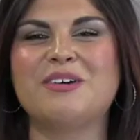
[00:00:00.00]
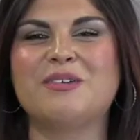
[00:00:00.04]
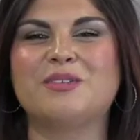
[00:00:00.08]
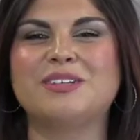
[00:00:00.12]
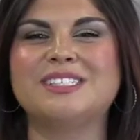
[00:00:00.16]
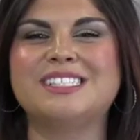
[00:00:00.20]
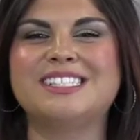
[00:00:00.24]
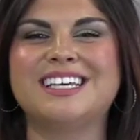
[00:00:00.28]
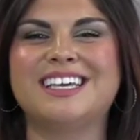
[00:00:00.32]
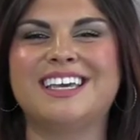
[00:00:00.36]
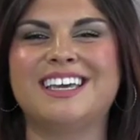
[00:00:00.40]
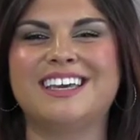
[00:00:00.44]

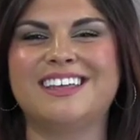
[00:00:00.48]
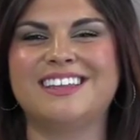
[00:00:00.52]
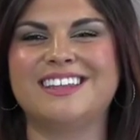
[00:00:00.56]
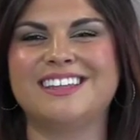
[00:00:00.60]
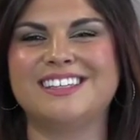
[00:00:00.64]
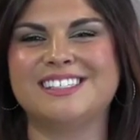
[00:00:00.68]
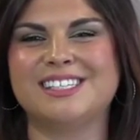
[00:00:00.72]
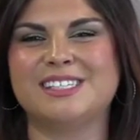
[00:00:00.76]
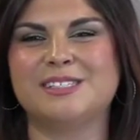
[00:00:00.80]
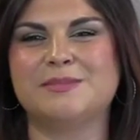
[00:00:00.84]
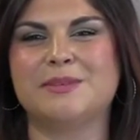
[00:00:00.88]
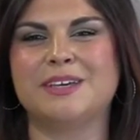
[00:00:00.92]
Once again,
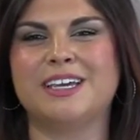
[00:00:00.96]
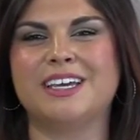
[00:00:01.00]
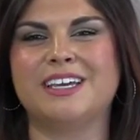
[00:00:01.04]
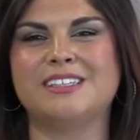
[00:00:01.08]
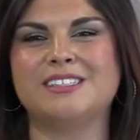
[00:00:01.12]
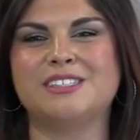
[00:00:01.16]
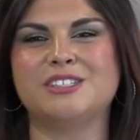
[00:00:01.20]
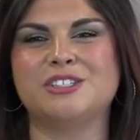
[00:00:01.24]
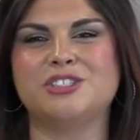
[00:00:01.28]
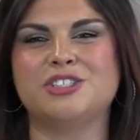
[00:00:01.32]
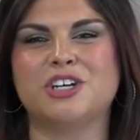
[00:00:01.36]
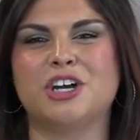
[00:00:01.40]
this is
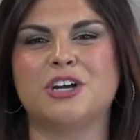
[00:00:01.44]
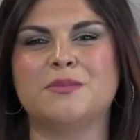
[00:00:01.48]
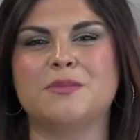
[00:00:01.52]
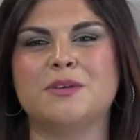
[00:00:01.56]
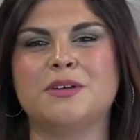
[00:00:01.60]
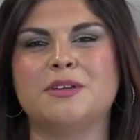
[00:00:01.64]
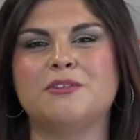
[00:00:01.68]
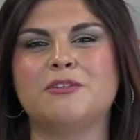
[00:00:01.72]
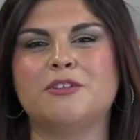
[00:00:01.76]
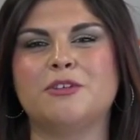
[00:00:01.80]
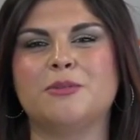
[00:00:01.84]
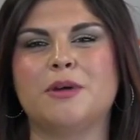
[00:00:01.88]
McKenzie
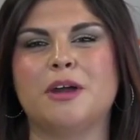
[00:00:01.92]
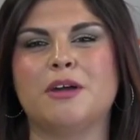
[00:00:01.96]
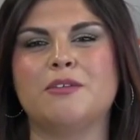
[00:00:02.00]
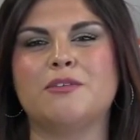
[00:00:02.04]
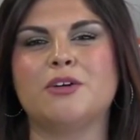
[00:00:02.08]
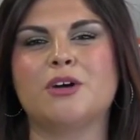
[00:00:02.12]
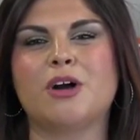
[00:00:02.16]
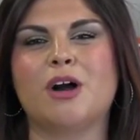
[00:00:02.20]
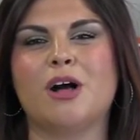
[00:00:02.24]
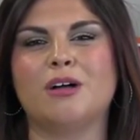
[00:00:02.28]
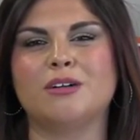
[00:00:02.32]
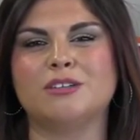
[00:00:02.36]
Sherman from
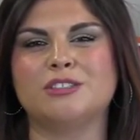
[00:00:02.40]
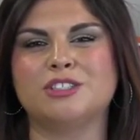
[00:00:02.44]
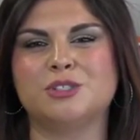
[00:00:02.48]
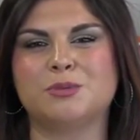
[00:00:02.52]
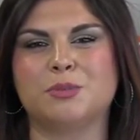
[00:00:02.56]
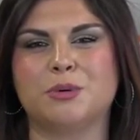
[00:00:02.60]
Maryville College